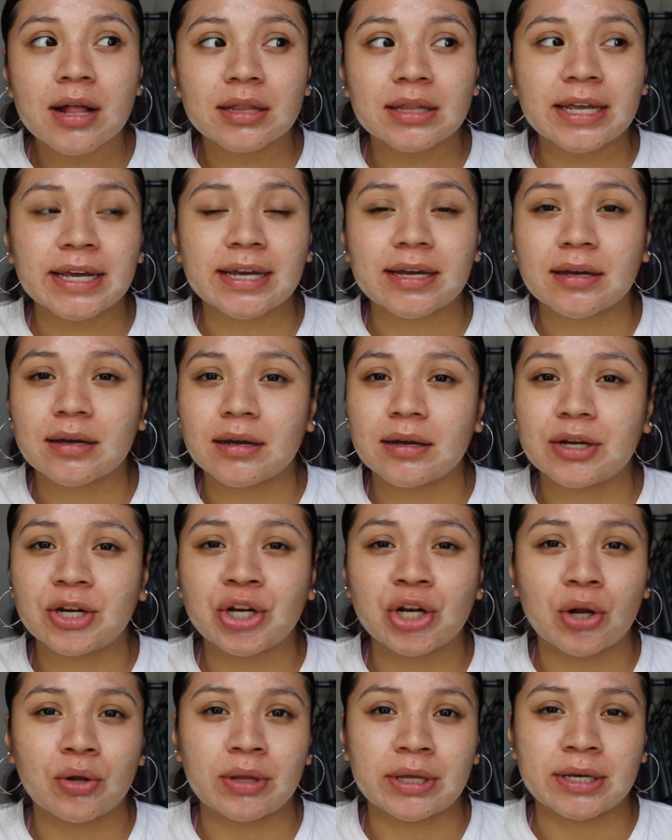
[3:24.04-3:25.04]
like, you
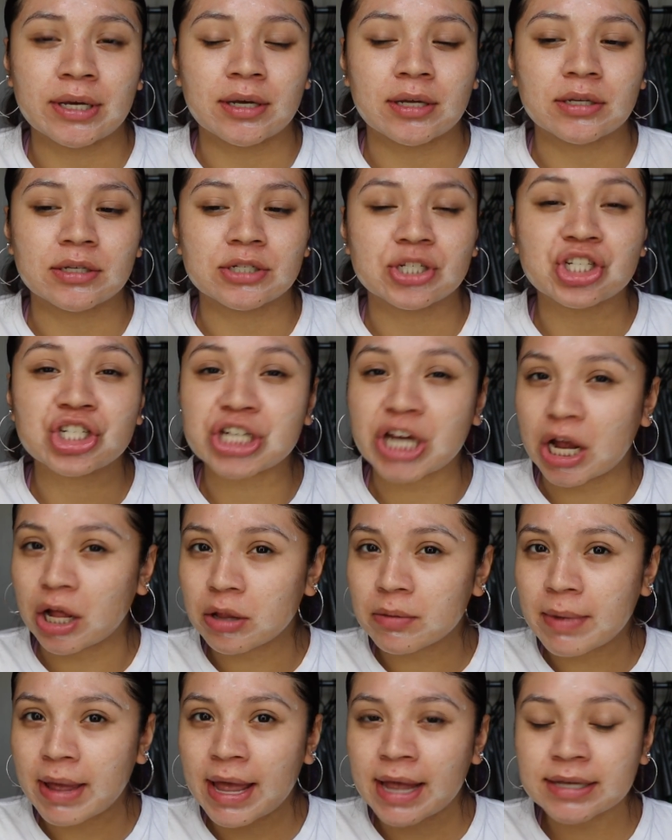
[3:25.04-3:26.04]
know, like a
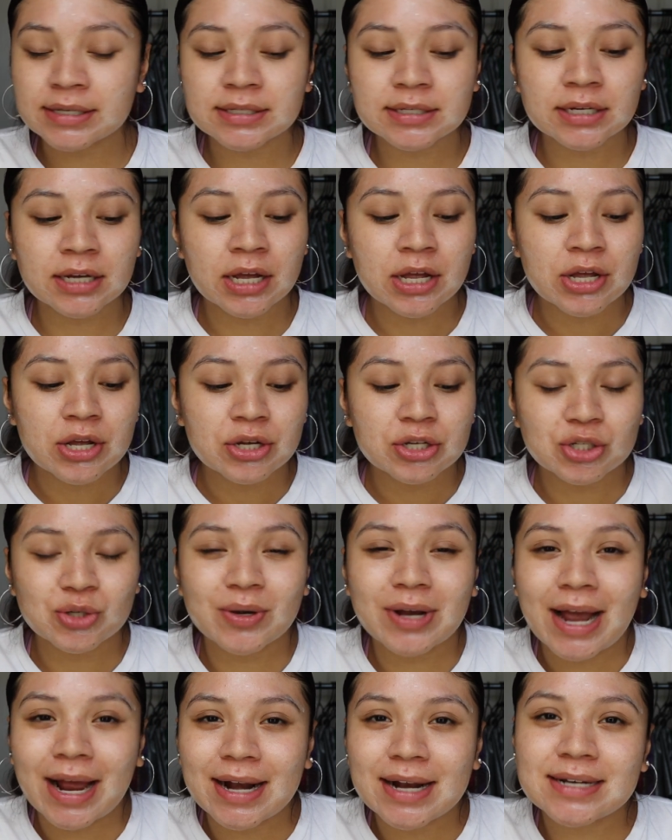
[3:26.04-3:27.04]
gel mask. So
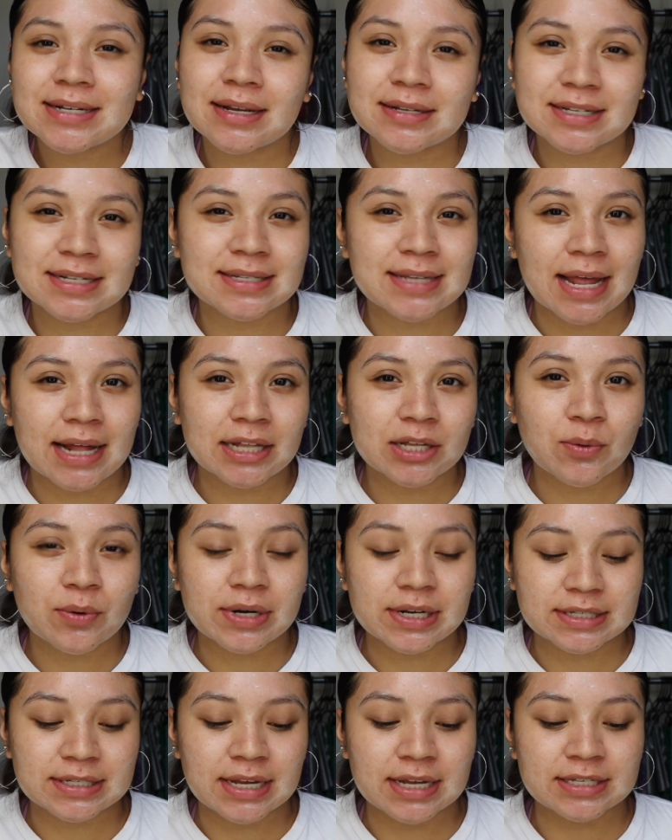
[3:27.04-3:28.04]
it kind of does exactly
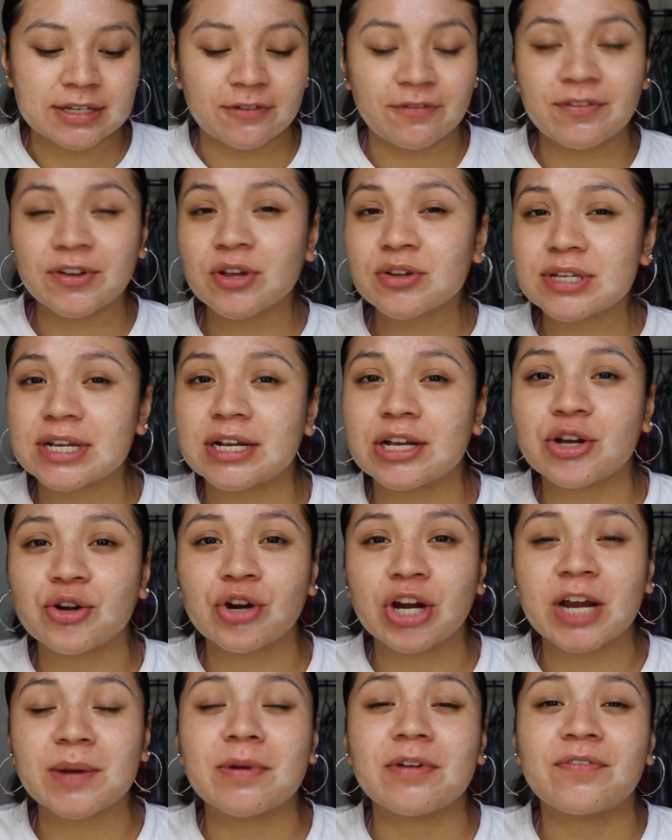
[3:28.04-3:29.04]
what it says. It feels like a
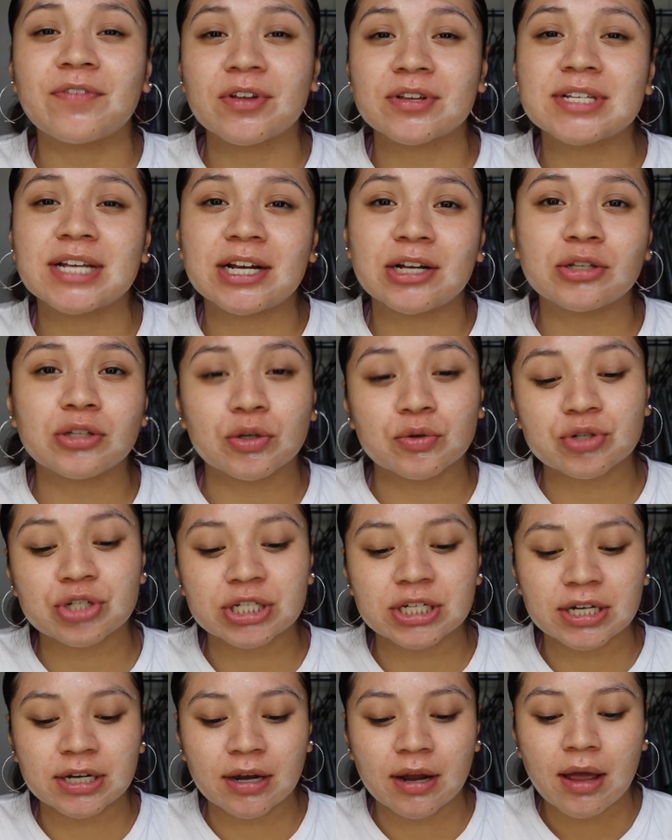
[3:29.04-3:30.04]
cream, it feels like a
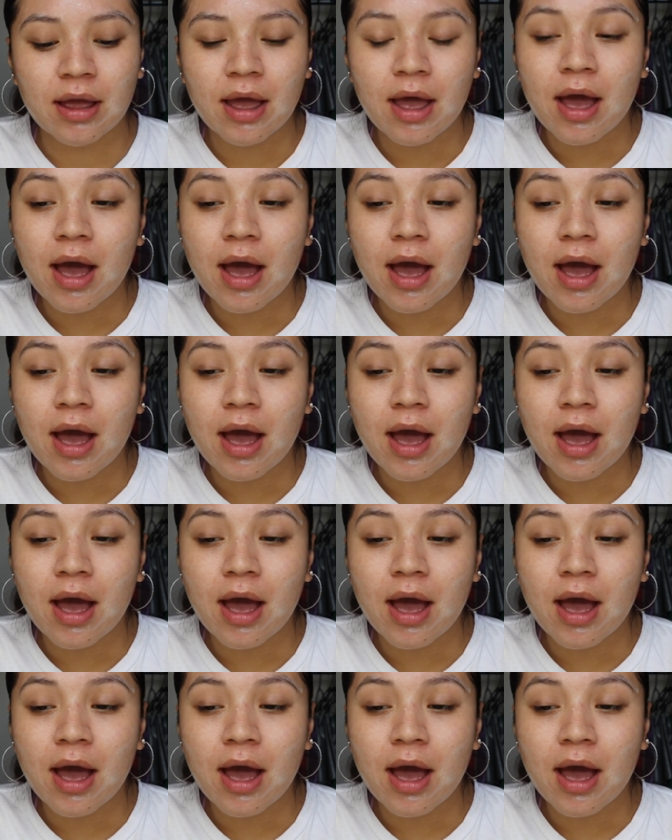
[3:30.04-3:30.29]
lotion.